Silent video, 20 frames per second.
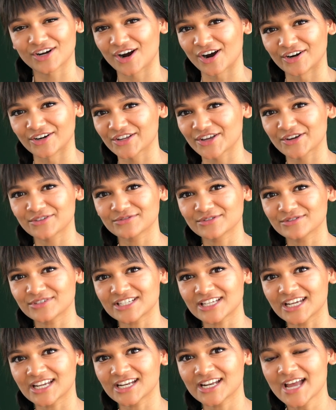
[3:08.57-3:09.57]
cardio
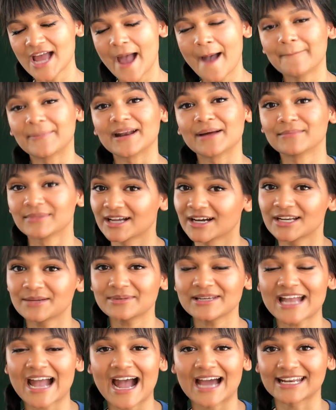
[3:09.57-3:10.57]
routine, but I'm gonna be
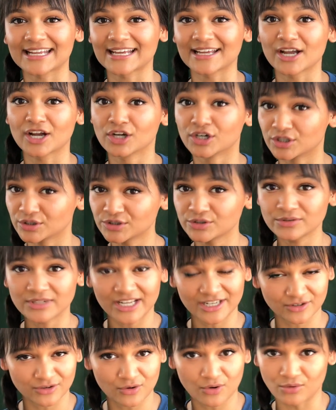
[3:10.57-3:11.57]
adding glute
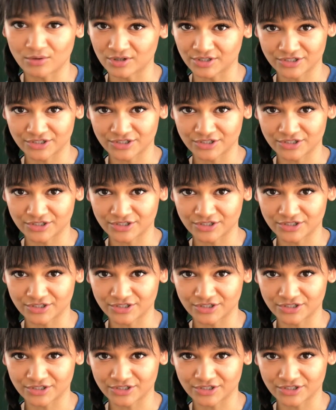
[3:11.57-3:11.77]
and core